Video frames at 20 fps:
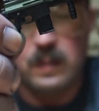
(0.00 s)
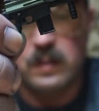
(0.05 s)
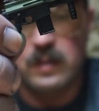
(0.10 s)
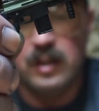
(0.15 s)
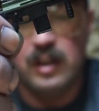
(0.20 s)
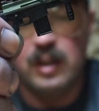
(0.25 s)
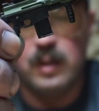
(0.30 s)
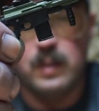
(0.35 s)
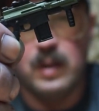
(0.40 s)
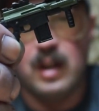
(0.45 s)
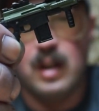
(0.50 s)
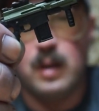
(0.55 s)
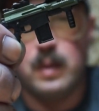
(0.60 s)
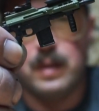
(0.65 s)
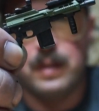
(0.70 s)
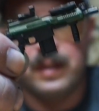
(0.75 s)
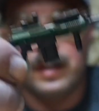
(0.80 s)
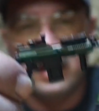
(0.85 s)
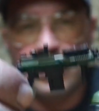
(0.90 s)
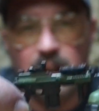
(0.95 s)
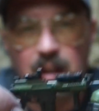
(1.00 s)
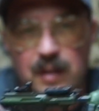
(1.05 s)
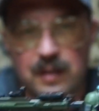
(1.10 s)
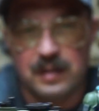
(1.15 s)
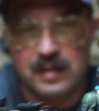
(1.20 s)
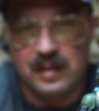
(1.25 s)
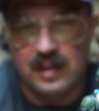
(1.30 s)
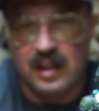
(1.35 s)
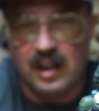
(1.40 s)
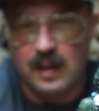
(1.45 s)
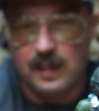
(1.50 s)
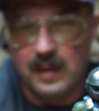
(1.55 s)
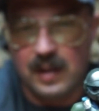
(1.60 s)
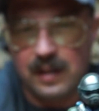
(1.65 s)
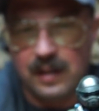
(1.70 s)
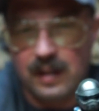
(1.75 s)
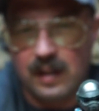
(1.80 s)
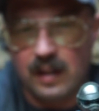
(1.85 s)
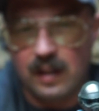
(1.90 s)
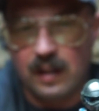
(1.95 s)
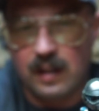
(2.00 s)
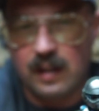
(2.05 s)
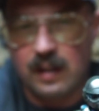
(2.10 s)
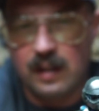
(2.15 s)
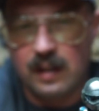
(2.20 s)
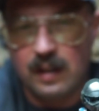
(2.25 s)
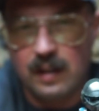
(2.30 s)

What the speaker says: really well with the color scheme, I think,